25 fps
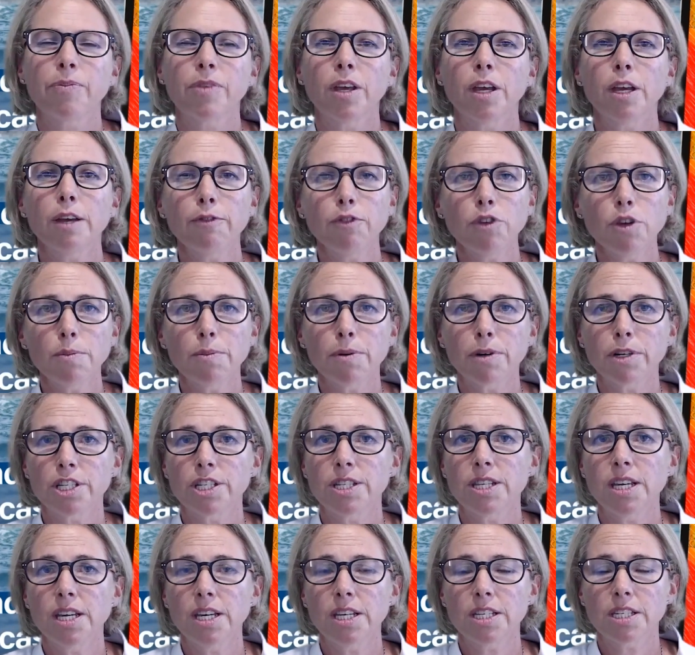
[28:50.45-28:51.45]
if you
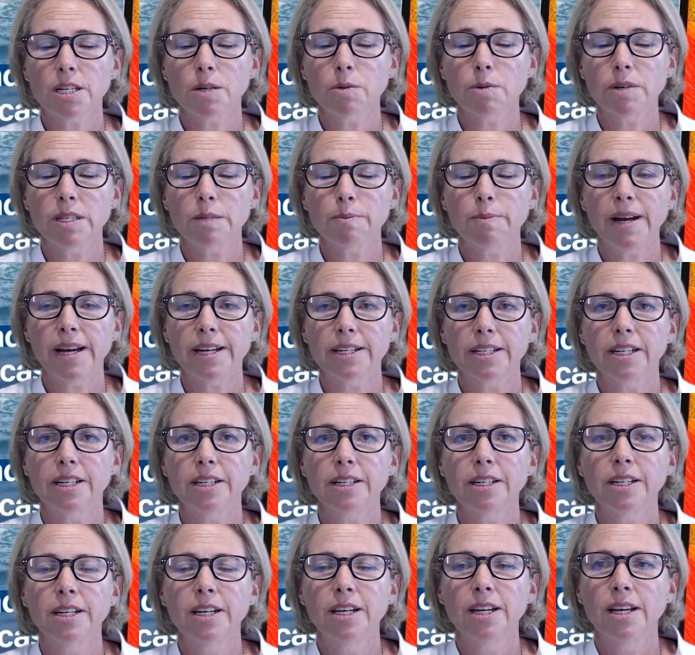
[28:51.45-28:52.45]
push the SOS
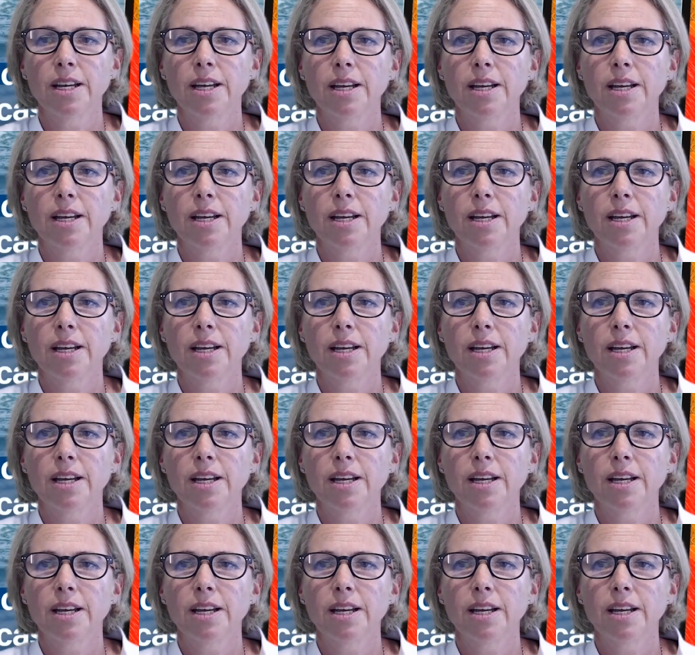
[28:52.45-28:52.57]
button,